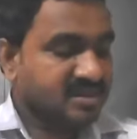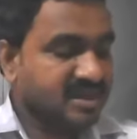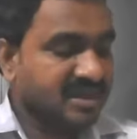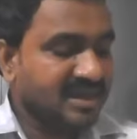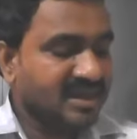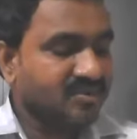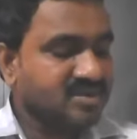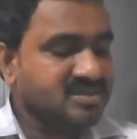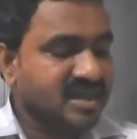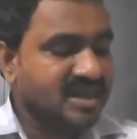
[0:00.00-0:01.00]
A
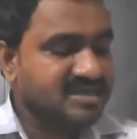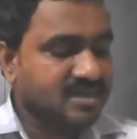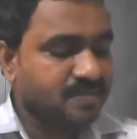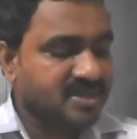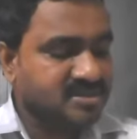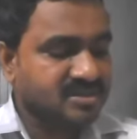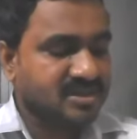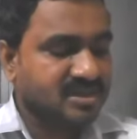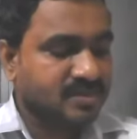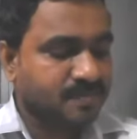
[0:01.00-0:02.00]
language has a
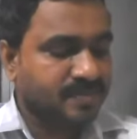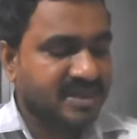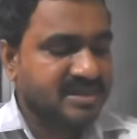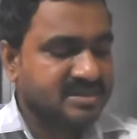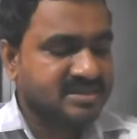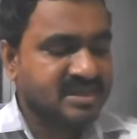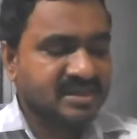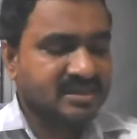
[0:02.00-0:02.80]
particular place